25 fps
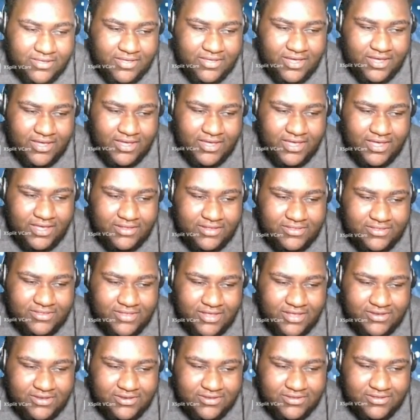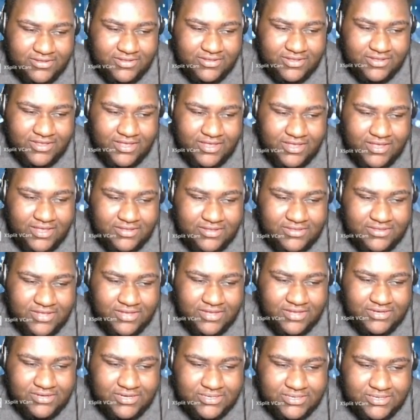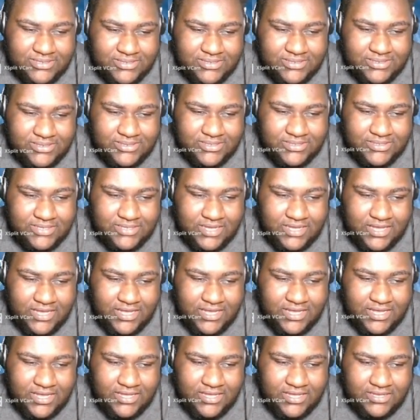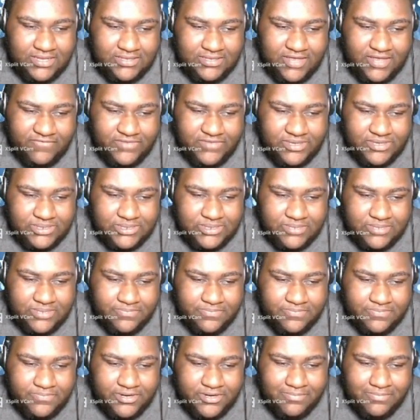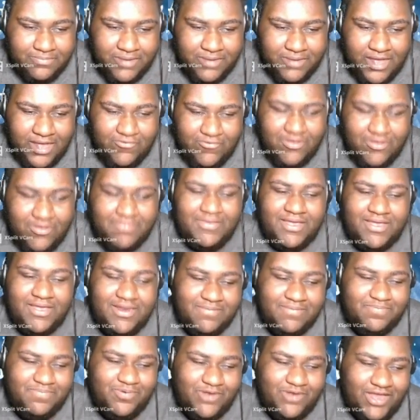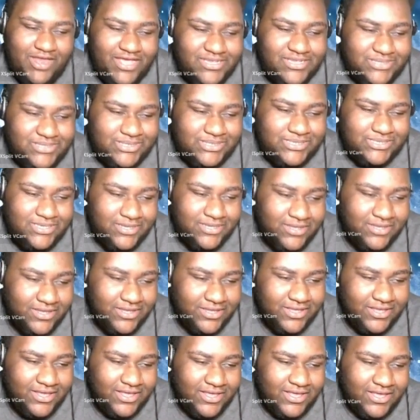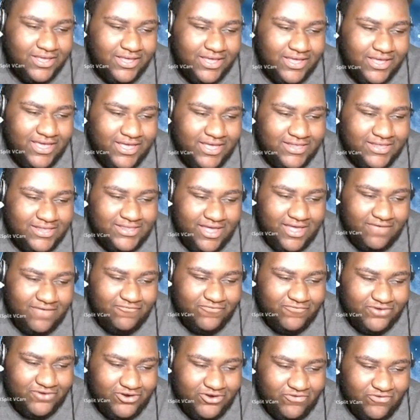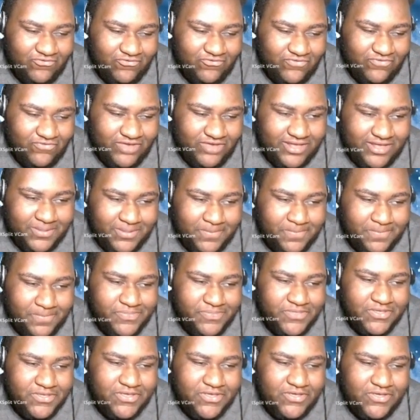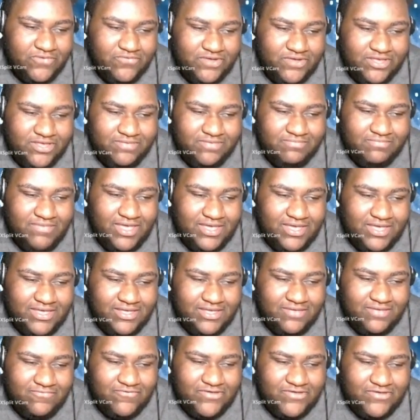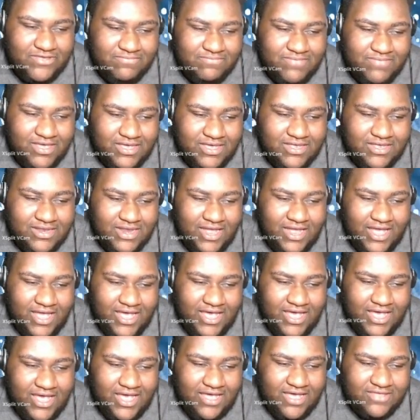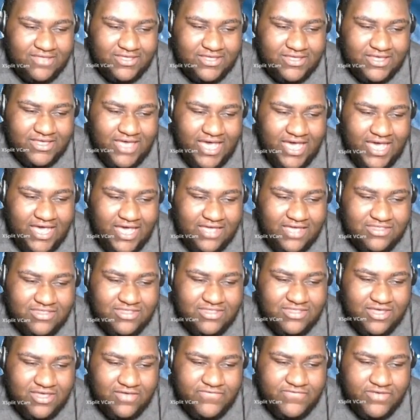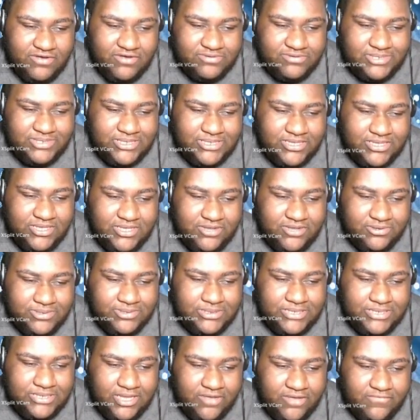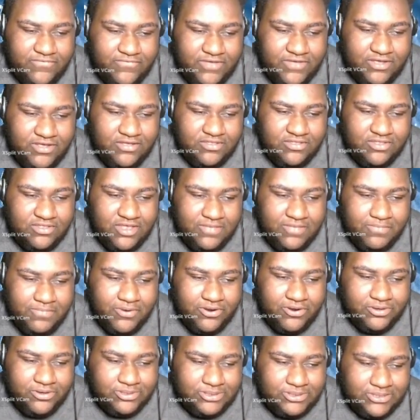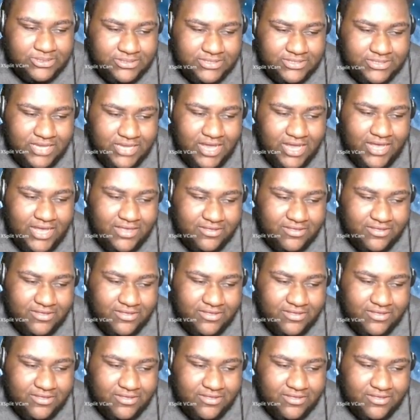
Anton definition putting black women in place. Anton for the win. Where you making an ass of yourself as a person? Damn.